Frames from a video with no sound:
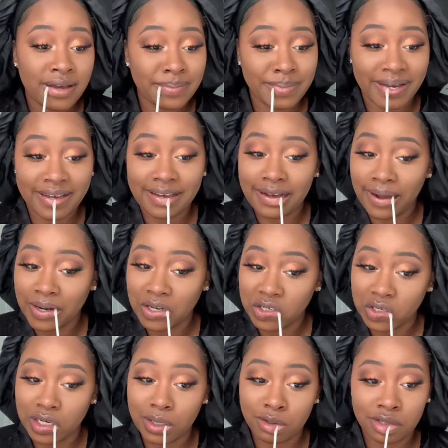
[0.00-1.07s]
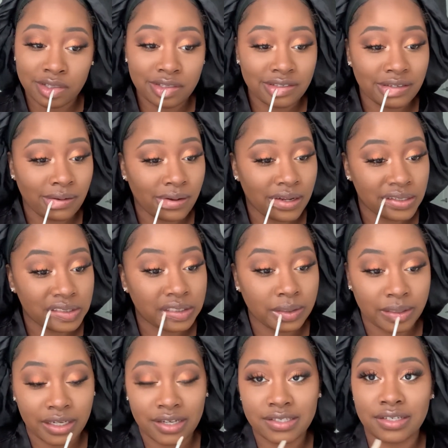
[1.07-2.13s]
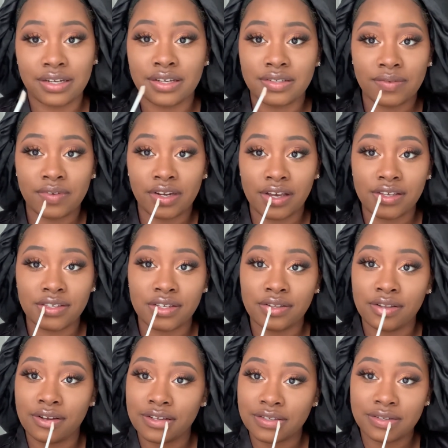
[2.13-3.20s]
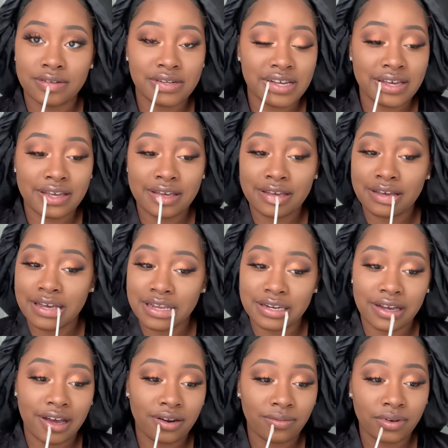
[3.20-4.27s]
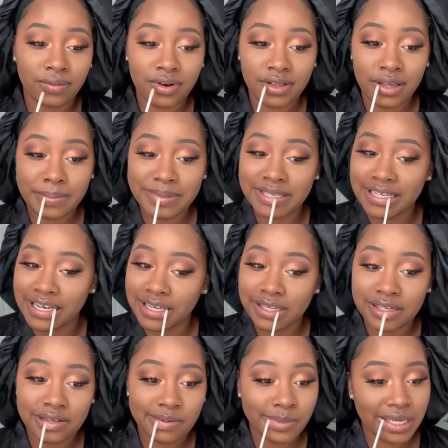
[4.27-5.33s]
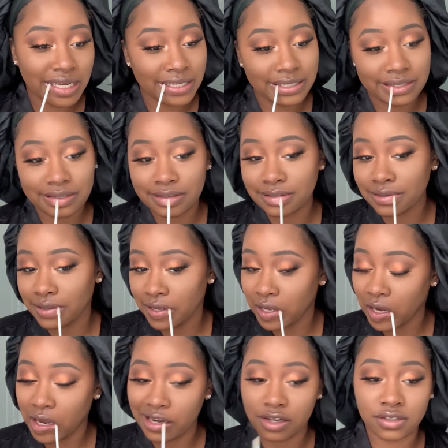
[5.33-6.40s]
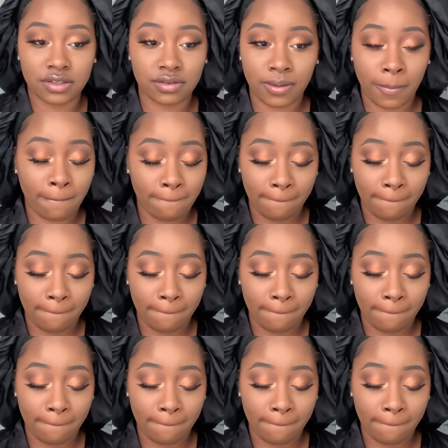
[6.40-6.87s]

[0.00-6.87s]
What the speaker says: But I'm just gonna put some of this on because it does have a nice gloss on it, and I don't wanna wear lipstick because I just